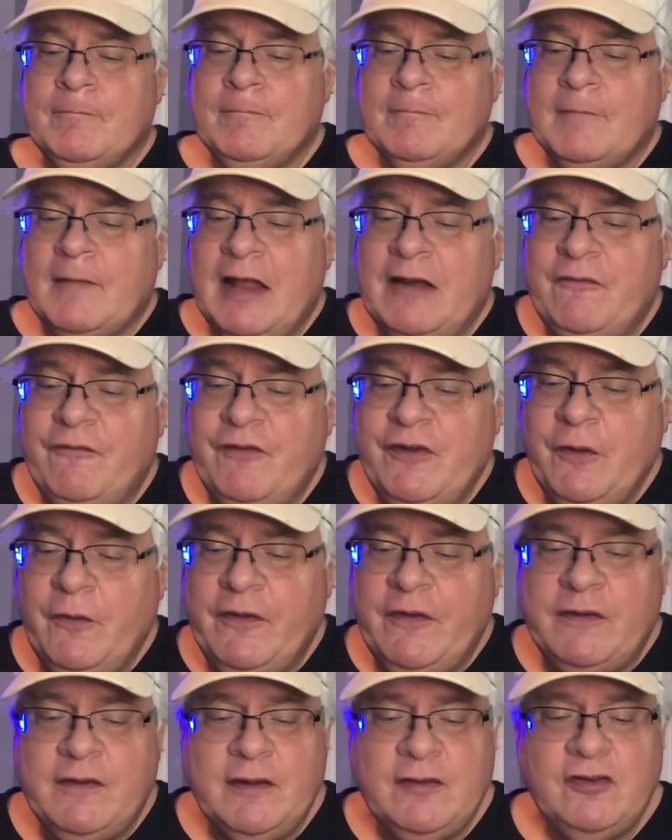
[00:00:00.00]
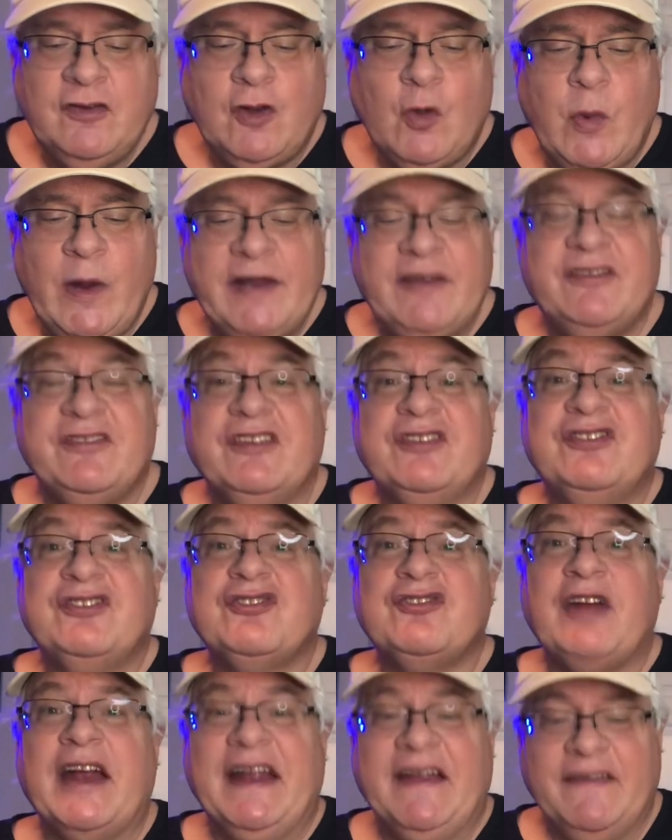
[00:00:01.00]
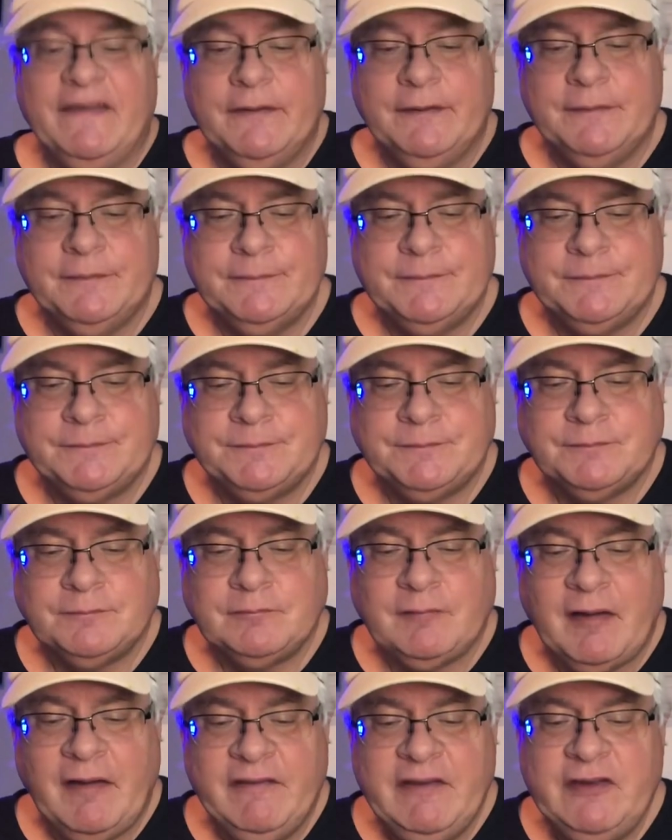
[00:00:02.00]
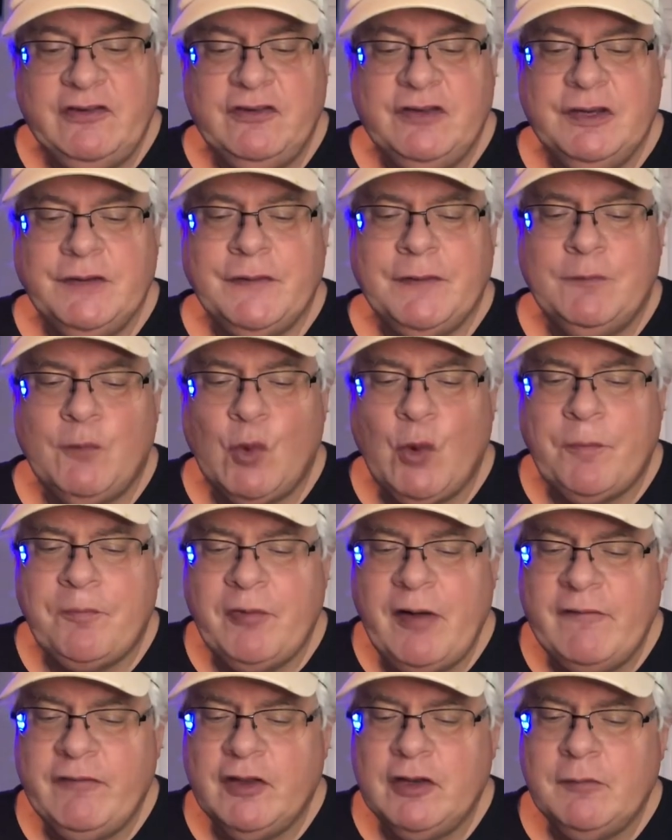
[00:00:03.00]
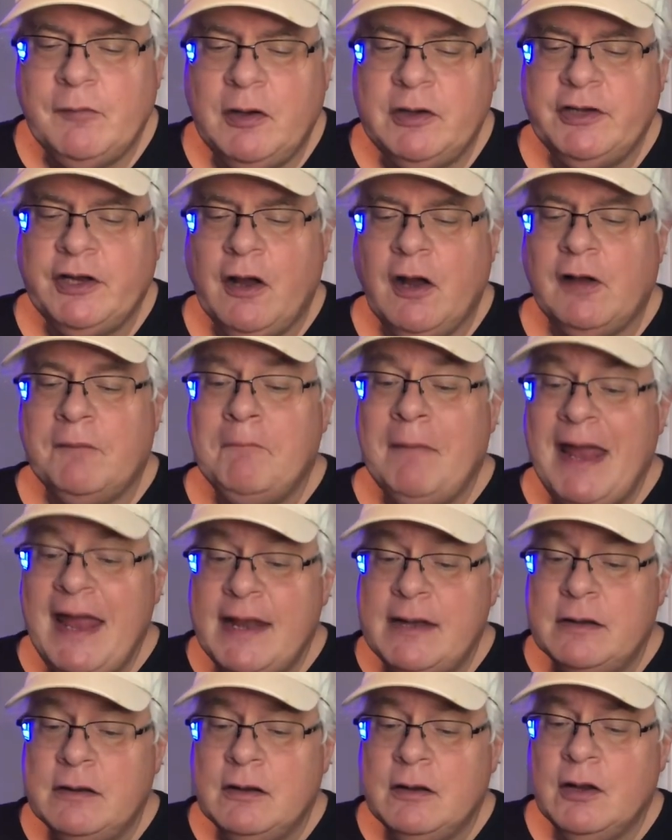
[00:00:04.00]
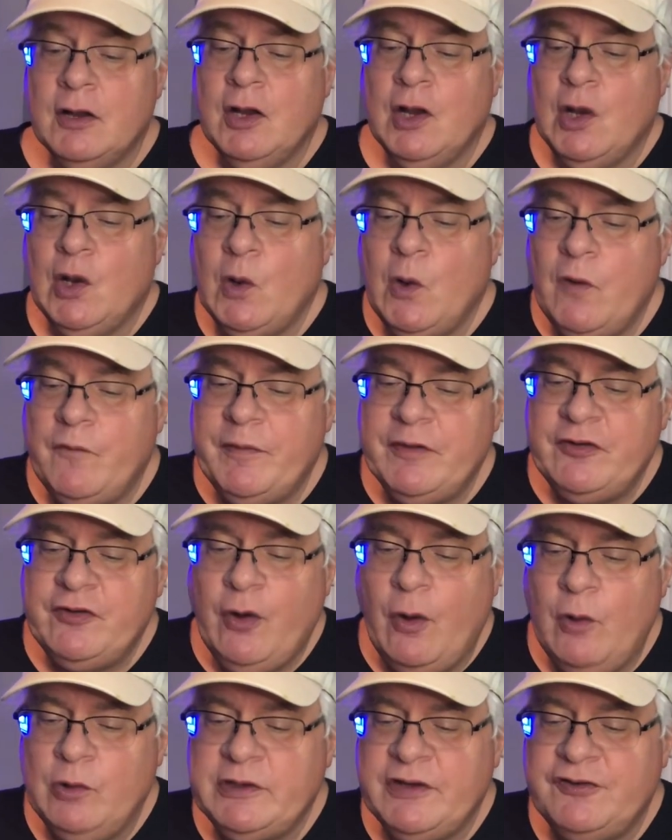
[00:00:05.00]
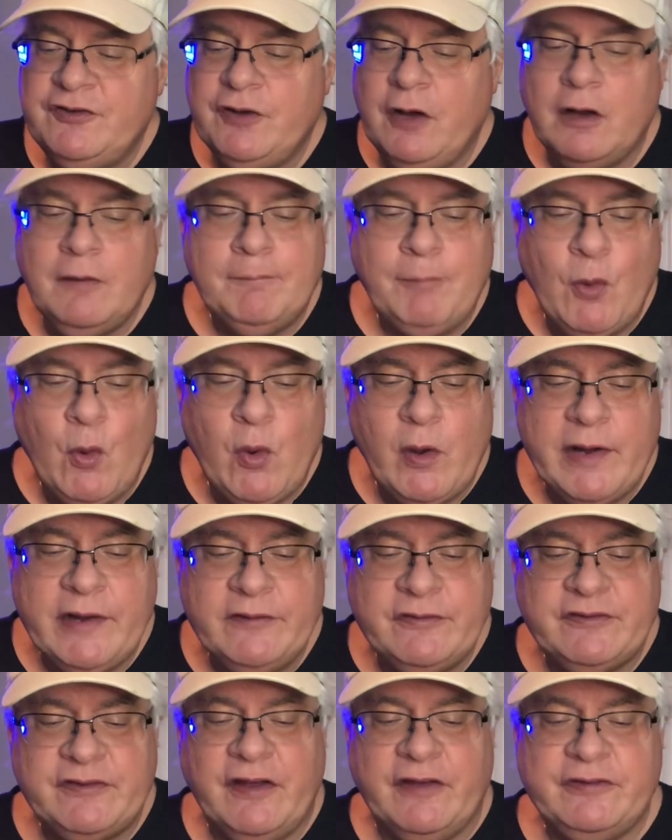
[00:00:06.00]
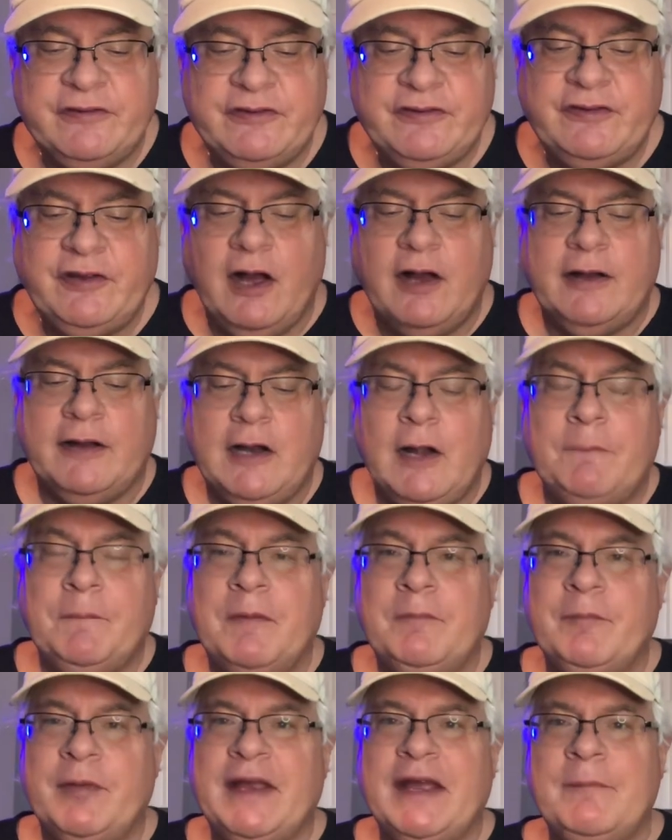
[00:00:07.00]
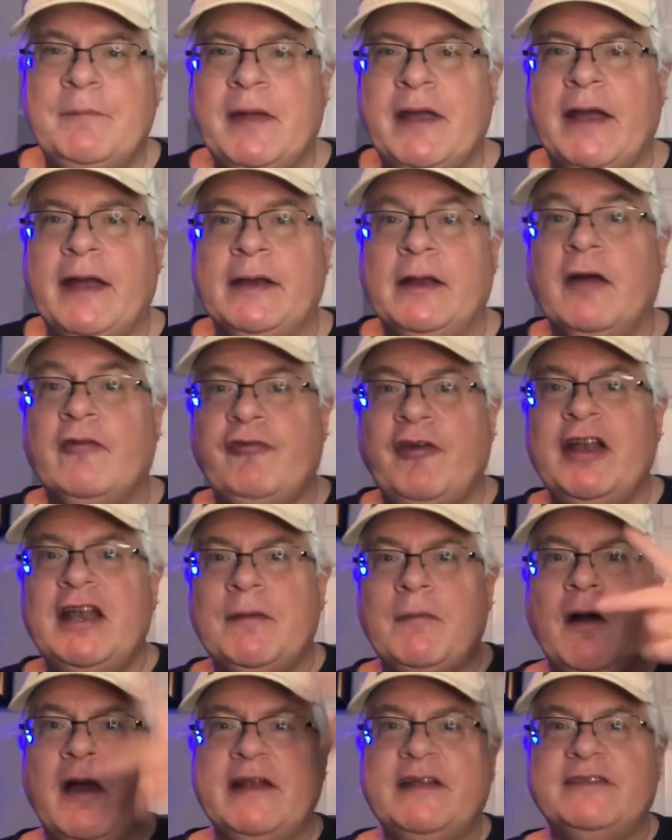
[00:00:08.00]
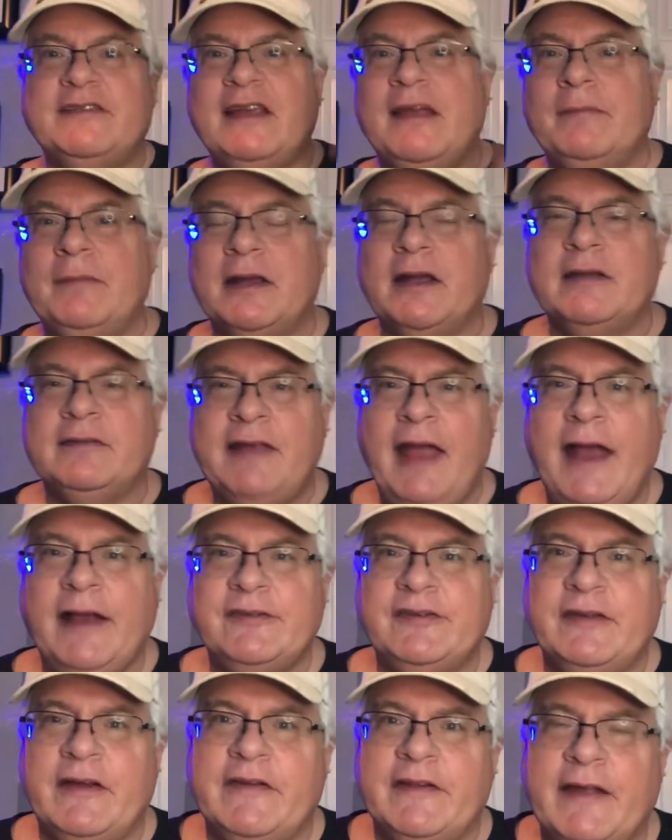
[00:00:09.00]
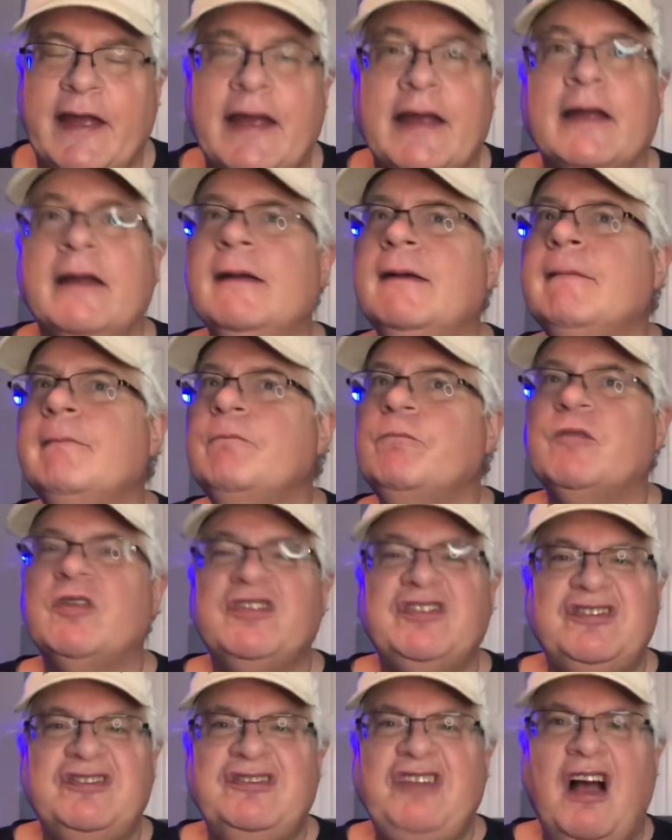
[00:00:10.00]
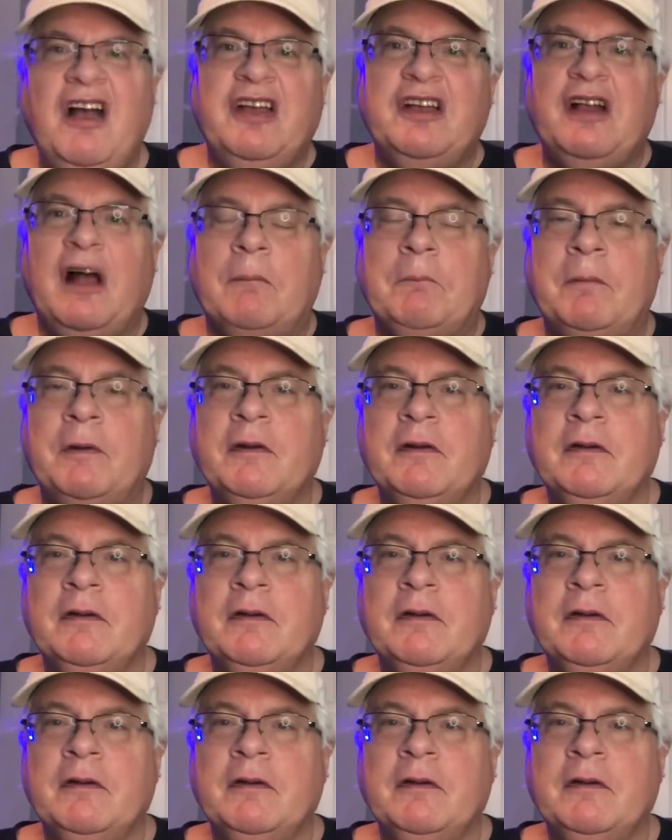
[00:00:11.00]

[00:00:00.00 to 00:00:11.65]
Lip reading: and feel that this equates to strength. This is even more prevalent among young men who've been told as young boys to suck it up and be a man. A friend of mine sent me a text the other day, suck it up,